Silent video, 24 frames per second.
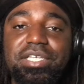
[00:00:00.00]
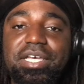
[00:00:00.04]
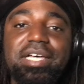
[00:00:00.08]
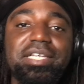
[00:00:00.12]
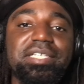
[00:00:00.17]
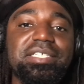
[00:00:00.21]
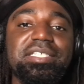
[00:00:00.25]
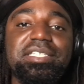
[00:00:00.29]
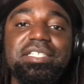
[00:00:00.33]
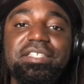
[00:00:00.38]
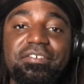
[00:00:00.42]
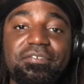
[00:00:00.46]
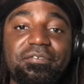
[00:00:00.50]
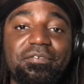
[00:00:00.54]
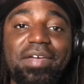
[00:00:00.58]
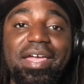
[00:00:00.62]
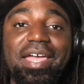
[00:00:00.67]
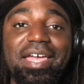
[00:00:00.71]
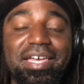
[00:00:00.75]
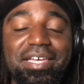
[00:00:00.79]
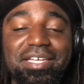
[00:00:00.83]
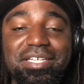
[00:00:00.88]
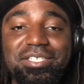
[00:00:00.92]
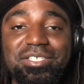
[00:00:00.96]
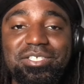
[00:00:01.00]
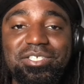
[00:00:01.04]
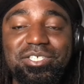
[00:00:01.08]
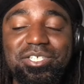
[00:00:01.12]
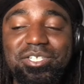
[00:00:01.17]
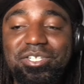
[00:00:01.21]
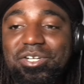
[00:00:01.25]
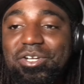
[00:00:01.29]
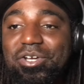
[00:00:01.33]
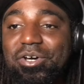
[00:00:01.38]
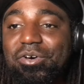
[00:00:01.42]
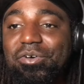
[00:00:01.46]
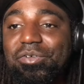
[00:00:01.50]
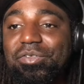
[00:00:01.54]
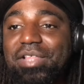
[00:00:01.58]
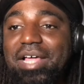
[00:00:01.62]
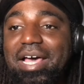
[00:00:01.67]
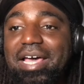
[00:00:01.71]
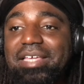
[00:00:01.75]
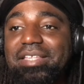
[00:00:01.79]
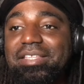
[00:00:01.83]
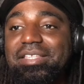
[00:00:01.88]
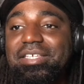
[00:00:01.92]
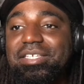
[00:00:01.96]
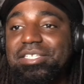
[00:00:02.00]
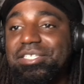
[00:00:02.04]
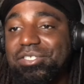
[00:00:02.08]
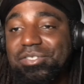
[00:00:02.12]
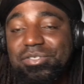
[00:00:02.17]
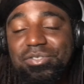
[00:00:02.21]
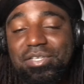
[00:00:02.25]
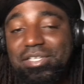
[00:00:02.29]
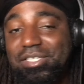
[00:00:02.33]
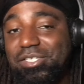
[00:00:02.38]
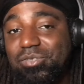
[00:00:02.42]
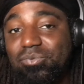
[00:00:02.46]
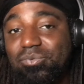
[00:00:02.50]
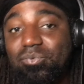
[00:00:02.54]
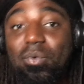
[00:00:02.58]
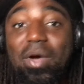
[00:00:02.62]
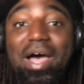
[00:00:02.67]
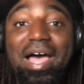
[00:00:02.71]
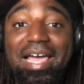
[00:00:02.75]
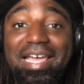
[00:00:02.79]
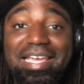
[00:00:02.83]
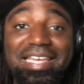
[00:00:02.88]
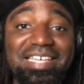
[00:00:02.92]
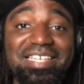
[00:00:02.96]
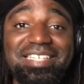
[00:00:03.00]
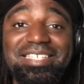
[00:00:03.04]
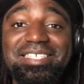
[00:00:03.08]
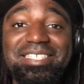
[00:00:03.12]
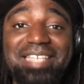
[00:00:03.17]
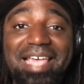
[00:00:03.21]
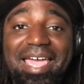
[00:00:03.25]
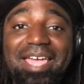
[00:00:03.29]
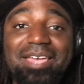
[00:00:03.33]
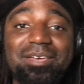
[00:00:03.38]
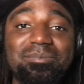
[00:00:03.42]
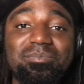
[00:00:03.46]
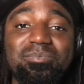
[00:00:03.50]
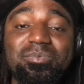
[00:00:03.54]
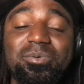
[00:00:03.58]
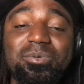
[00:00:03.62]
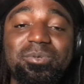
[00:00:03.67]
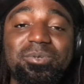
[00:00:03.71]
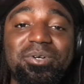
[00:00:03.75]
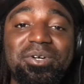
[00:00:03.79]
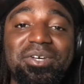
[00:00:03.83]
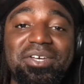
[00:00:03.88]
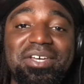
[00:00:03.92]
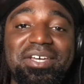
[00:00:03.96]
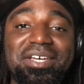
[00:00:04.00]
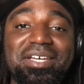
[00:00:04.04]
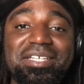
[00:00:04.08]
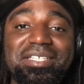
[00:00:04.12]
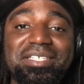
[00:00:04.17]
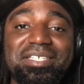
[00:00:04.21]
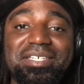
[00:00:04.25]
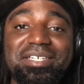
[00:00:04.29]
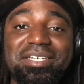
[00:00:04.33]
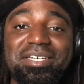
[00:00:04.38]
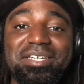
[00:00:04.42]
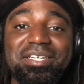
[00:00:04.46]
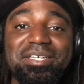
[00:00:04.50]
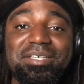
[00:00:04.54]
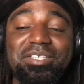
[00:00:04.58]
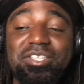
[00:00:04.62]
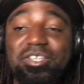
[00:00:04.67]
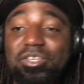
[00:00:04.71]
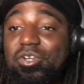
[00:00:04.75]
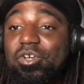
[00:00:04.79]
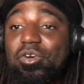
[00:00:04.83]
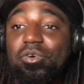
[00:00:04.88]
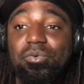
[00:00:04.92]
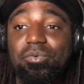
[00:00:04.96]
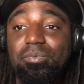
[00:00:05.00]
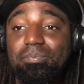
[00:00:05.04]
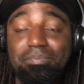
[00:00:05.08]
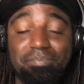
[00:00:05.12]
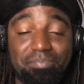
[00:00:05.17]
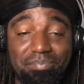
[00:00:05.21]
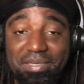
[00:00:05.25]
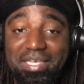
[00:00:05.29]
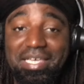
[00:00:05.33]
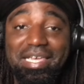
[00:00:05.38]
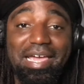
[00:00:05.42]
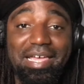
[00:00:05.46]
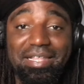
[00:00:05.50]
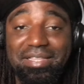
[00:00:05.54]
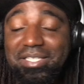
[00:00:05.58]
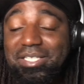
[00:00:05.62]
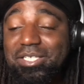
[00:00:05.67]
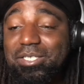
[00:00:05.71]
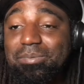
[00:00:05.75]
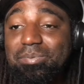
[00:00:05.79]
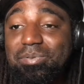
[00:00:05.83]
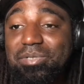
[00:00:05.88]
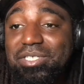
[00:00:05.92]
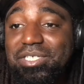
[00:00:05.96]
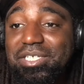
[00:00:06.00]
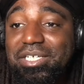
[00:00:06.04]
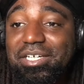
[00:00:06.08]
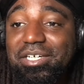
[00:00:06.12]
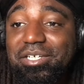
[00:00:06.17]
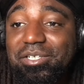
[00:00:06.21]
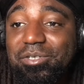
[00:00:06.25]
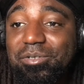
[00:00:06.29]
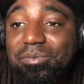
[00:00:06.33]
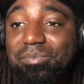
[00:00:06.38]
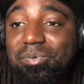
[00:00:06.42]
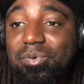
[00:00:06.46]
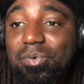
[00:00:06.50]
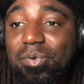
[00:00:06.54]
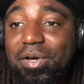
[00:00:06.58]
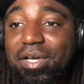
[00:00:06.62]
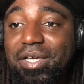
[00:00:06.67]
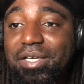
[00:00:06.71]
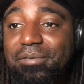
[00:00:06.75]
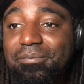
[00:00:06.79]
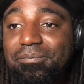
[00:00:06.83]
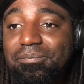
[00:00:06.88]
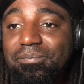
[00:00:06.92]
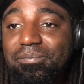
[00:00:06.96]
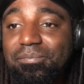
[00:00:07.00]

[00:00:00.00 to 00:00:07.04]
us, the fans, you know, like, this is why he's able to, you know, be at this particular point.